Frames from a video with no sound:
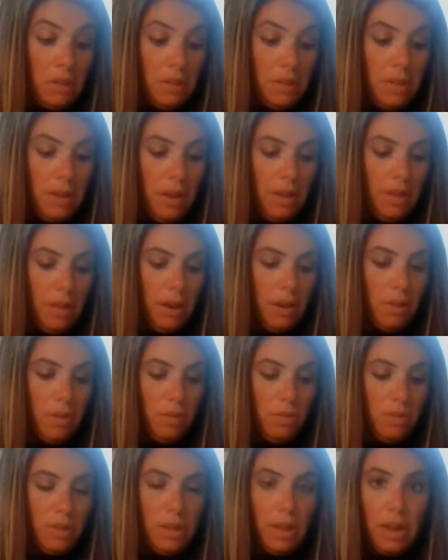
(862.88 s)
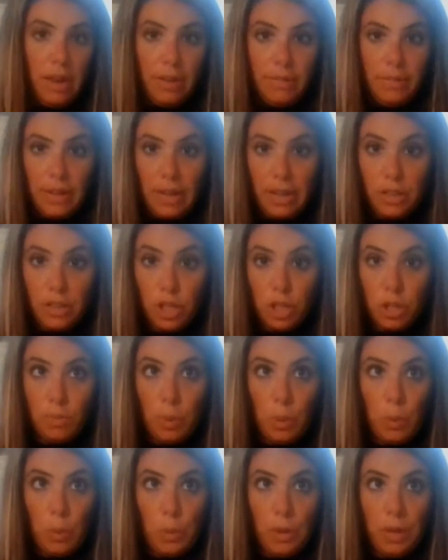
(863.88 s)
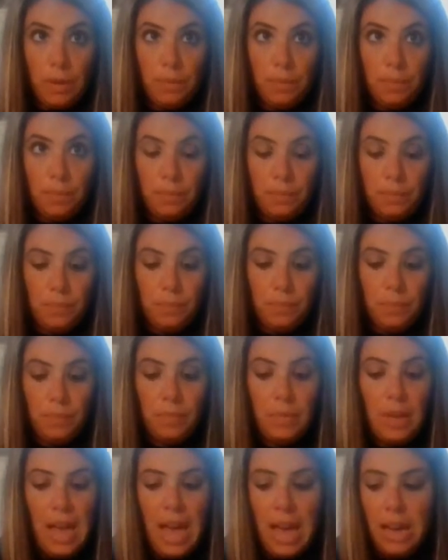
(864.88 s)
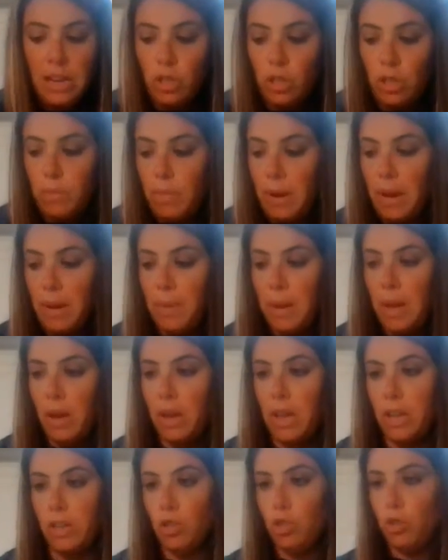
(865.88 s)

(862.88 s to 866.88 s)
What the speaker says: See how that goes. I have to get a spoon. Actually, maybe I'll get